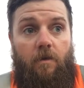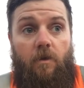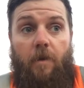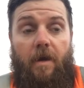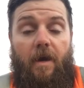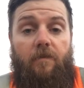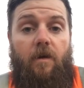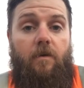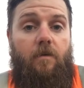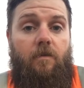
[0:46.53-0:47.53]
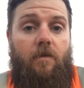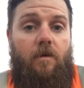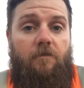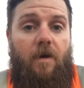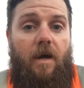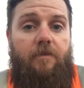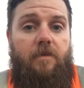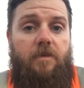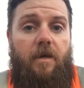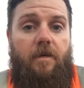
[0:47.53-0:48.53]
You may have a 135
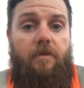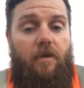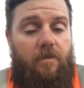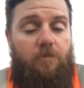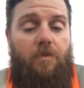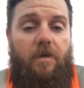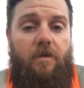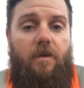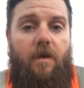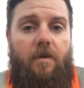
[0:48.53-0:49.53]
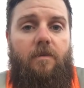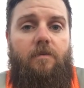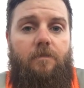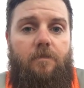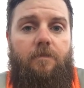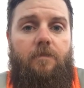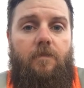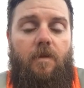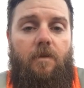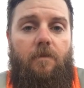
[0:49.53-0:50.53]
inch eight. Now that's a pretty good eight.
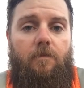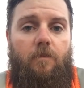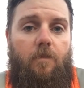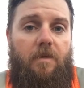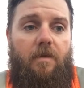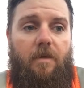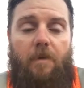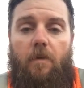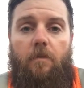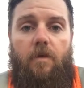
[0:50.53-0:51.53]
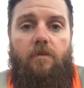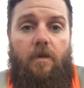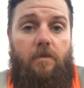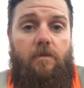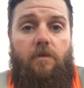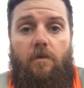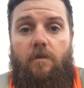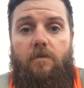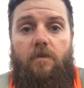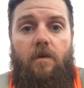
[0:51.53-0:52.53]
You know, I mean, he may that, that's
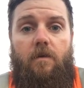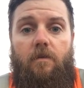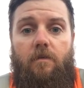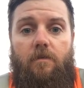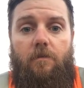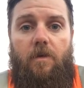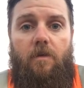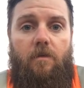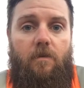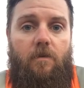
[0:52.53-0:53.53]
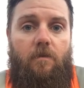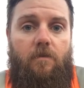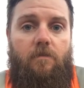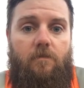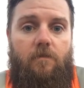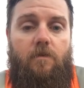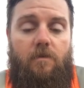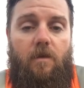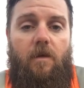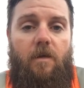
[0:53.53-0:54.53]
considered a stud to me. You know, that's a, a
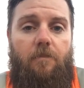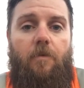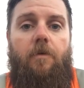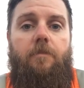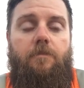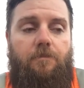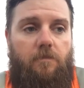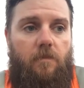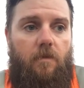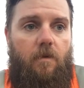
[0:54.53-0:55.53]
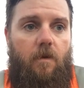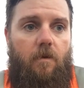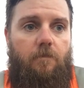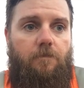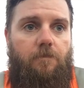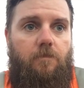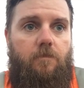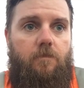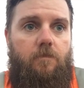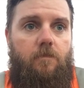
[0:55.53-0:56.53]
stud eight point. Uh,
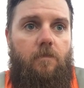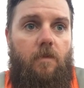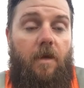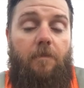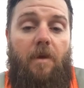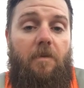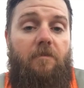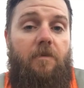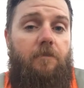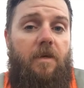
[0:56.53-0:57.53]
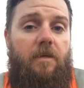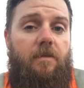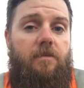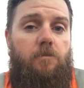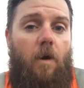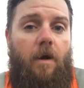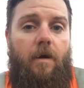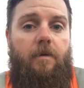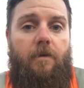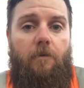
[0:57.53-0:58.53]
he may be 15 inches
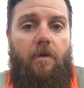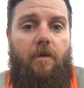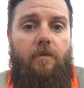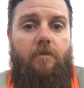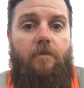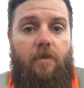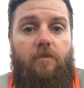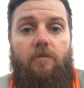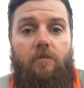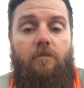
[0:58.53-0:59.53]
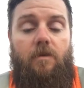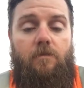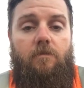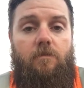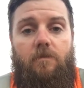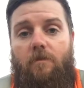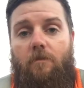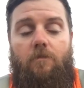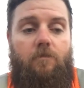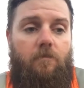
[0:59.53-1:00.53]
wide and go that. That, that you know,